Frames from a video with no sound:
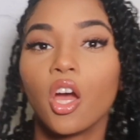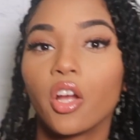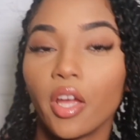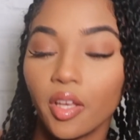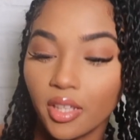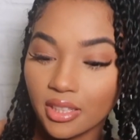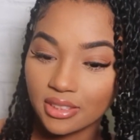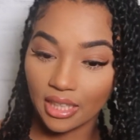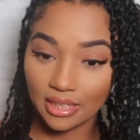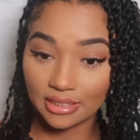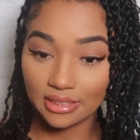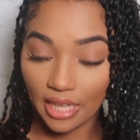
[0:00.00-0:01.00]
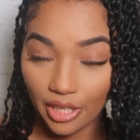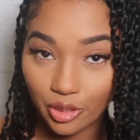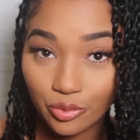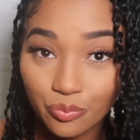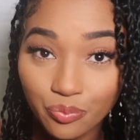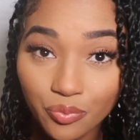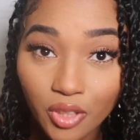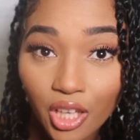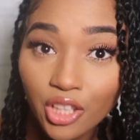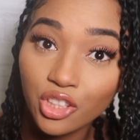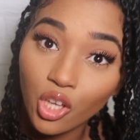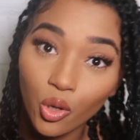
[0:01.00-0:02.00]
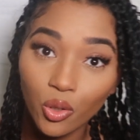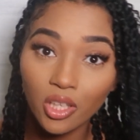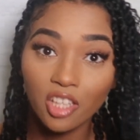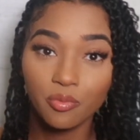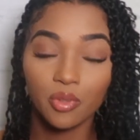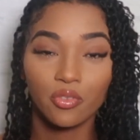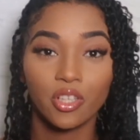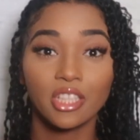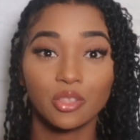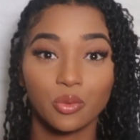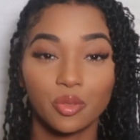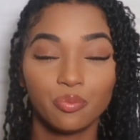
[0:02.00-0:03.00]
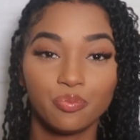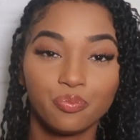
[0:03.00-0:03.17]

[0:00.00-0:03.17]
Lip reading: Okay, second style. Y'all gonna love me for this one.